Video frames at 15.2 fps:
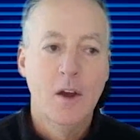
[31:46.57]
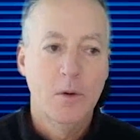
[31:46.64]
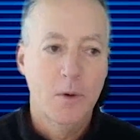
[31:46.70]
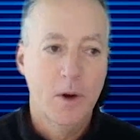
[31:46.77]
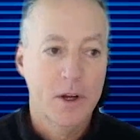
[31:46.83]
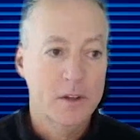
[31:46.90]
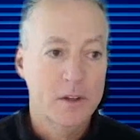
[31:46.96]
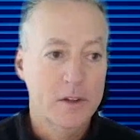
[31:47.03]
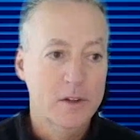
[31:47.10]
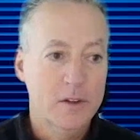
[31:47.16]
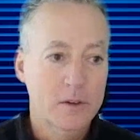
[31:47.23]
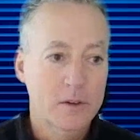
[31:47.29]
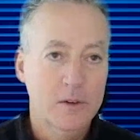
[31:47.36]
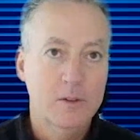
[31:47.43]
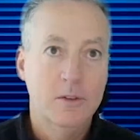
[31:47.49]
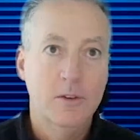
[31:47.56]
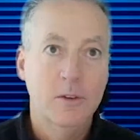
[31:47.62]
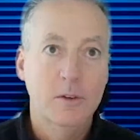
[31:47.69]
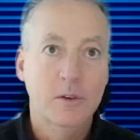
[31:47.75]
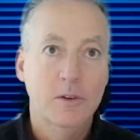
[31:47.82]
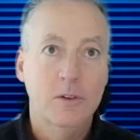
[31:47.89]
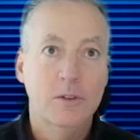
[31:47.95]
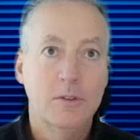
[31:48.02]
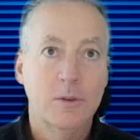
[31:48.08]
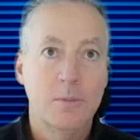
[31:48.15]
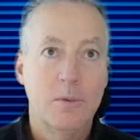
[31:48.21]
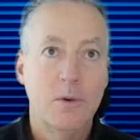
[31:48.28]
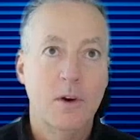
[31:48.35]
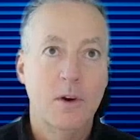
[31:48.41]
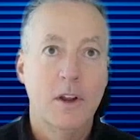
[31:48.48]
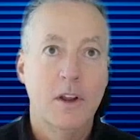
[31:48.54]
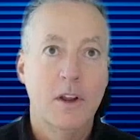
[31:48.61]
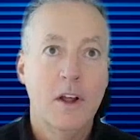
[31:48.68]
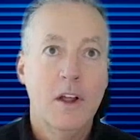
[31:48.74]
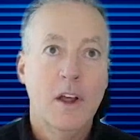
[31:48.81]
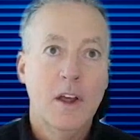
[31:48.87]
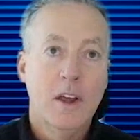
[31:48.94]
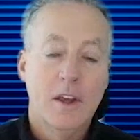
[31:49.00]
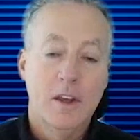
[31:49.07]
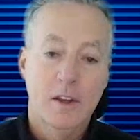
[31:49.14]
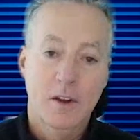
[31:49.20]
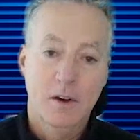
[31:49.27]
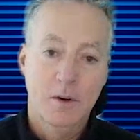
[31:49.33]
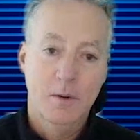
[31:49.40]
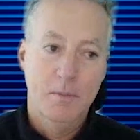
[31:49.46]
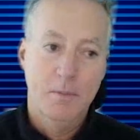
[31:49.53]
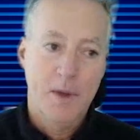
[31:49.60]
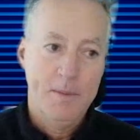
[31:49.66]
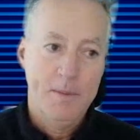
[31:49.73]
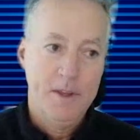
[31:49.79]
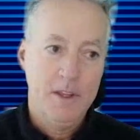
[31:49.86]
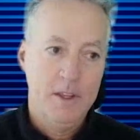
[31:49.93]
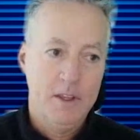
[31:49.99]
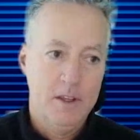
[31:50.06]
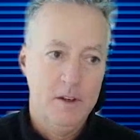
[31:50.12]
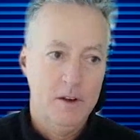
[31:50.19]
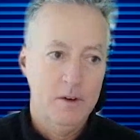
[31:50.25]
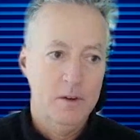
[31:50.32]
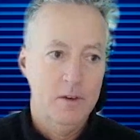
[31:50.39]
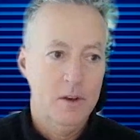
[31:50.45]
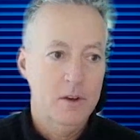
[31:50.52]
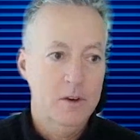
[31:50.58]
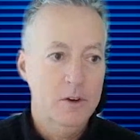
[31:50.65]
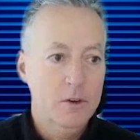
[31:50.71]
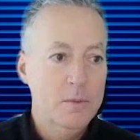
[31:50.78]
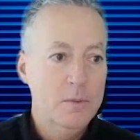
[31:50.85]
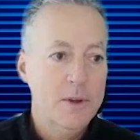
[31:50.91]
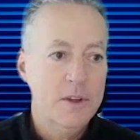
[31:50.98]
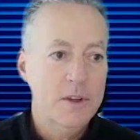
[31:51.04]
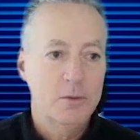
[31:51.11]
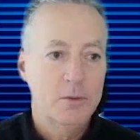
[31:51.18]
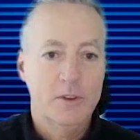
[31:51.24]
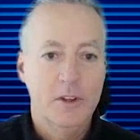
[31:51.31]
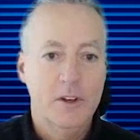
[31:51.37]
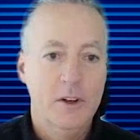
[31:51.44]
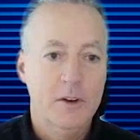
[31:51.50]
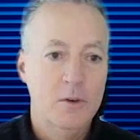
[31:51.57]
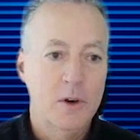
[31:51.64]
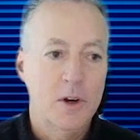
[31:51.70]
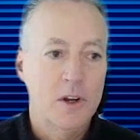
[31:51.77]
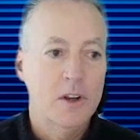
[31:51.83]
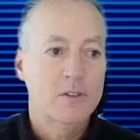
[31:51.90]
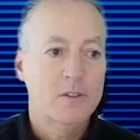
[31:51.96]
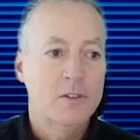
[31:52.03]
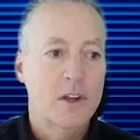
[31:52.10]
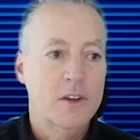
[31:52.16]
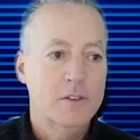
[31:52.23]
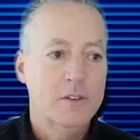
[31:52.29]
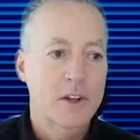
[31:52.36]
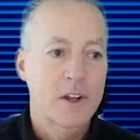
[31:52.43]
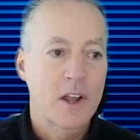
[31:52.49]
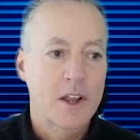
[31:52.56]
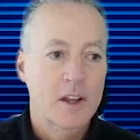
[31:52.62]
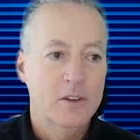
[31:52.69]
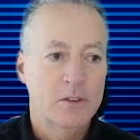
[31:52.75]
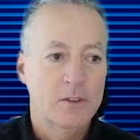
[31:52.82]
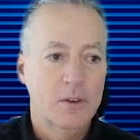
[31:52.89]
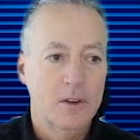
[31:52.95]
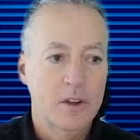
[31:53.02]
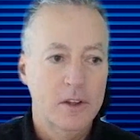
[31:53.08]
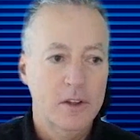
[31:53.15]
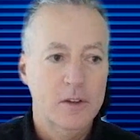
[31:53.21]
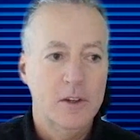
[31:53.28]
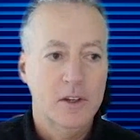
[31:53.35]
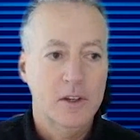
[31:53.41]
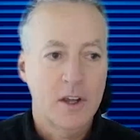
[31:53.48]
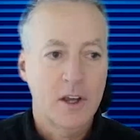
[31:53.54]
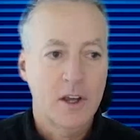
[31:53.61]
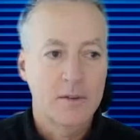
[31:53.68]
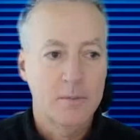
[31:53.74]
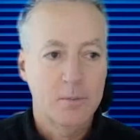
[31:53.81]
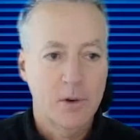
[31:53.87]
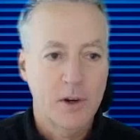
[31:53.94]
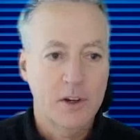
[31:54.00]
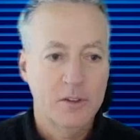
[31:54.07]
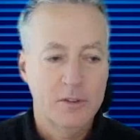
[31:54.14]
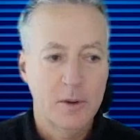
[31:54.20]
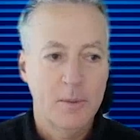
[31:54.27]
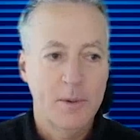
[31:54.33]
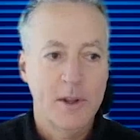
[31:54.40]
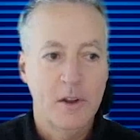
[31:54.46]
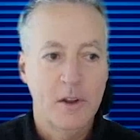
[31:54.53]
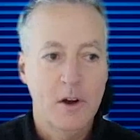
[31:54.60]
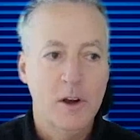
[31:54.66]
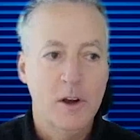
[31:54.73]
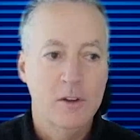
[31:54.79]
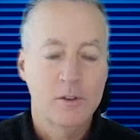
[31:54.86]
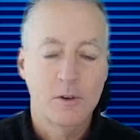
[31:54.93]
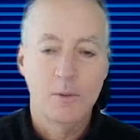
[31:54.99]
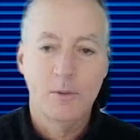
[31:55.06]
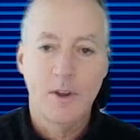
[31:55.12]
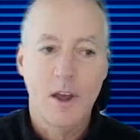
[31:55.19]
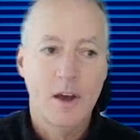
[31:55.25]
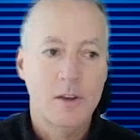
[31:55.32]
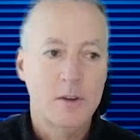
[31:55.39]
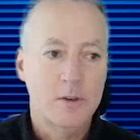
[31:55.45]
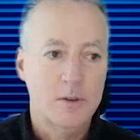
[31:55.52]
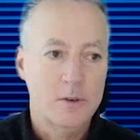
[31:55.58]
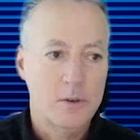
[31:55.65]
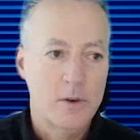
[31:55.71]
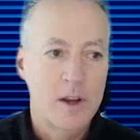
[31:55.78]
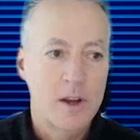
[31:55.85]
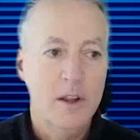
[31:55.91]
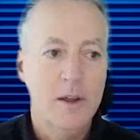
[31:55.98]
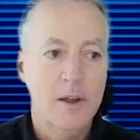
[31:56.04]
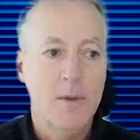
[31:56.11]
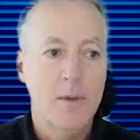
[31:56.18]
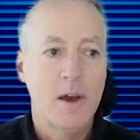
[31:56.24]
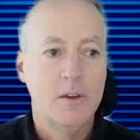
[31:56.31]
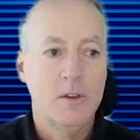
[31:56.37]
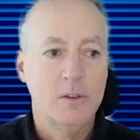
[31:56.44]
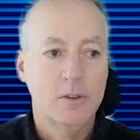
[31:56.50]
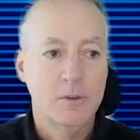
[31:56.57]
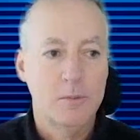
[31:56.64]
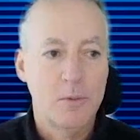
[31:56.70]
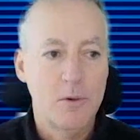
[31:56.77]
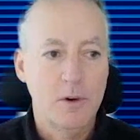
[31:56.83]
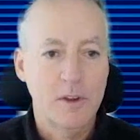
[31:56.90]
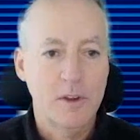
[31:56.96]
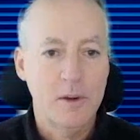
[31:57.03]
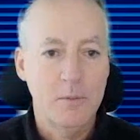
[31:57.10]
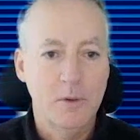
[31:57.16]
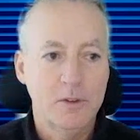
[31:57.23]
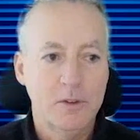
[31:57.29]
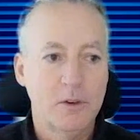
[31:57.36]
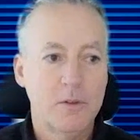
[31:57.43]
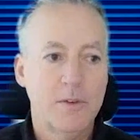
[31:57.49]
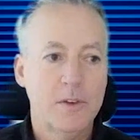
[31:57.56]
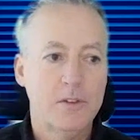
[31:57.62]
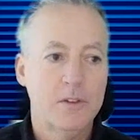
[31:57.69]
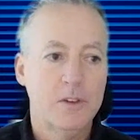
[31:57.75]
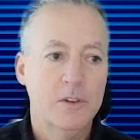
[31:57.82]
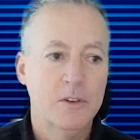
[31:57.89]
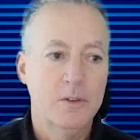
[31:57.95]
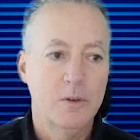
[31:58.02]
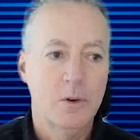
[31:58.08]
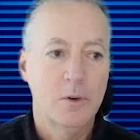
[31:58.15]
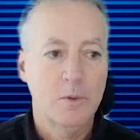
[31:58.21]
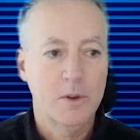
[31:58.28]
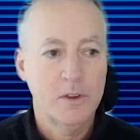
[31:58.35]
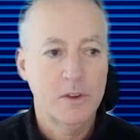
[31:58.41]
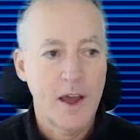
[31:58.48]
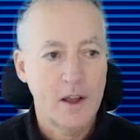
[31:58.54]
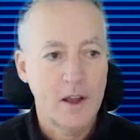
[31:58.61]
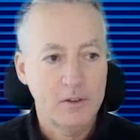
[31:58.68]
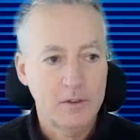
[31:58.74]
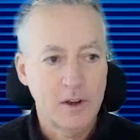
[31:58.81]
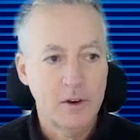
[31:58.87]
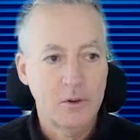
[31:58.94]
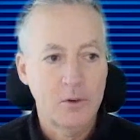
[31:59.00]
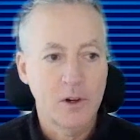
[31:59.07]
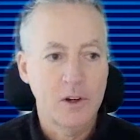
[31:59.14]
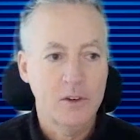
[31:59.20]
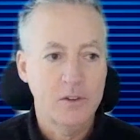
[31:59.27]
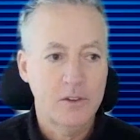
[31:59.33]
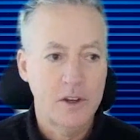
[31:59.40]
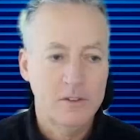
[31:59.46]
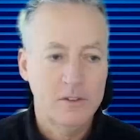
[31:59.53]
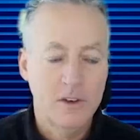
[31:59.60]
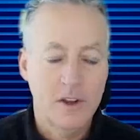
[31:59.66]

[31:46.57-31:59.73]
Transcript: What can you do to support, maybe, newbies within an organization, and so that you can kind of bring somebody along in terms of how you train them, how you support them with services or with outside organization